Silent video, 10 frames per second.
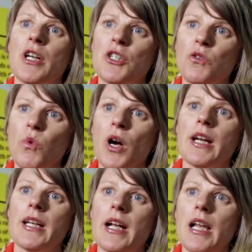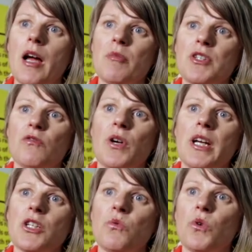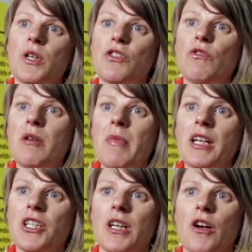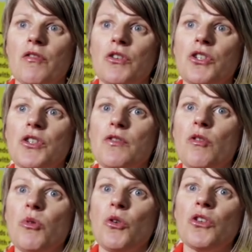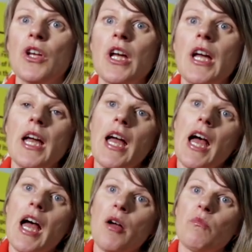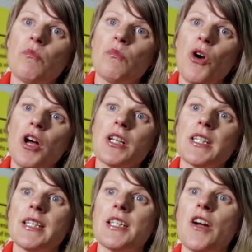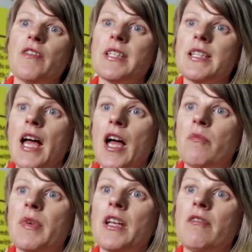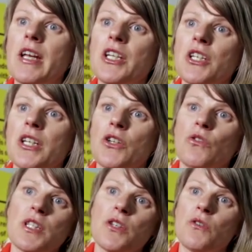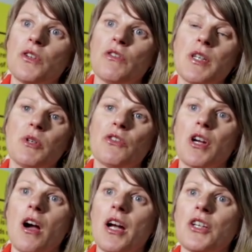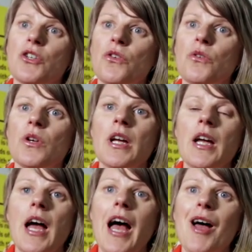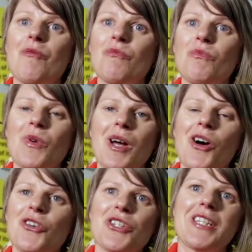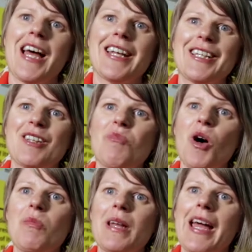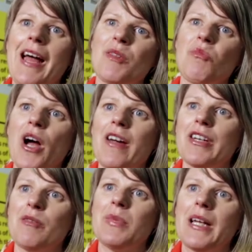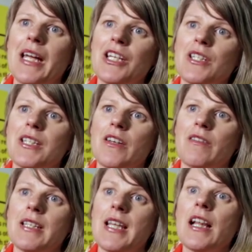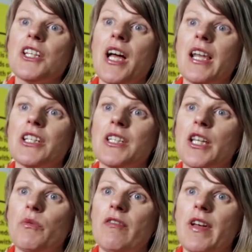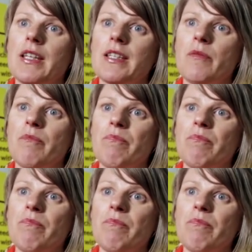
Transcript: and to work in a collaborative way towards reimagining our futures for both um, product and service um, innovation and also with regard to um, understanding the public and the private implications of this health challenges that we face.